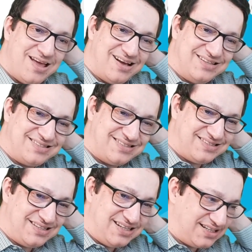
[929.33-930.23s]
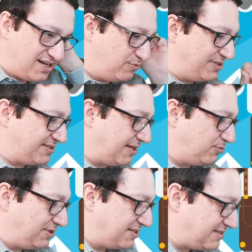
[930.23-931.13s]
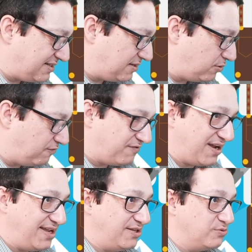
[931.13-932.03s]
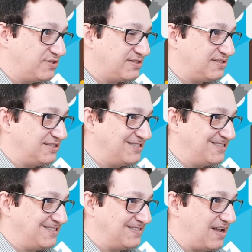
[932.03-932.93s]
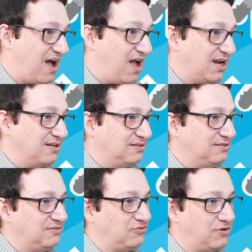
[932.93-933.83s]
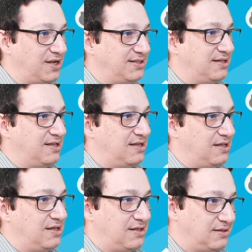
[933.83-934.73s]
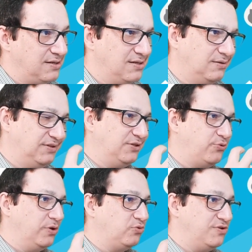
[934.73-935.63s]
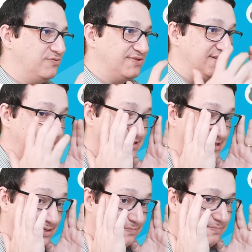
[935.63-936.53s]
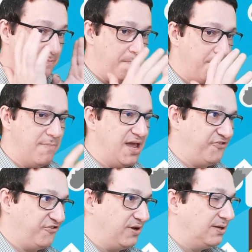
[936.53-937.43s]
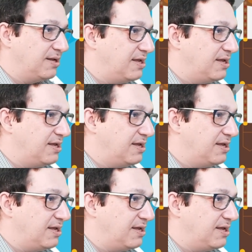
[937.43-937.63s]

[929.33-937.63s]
a circle, we start with a circle of radius r, right? That we want to use as a measure.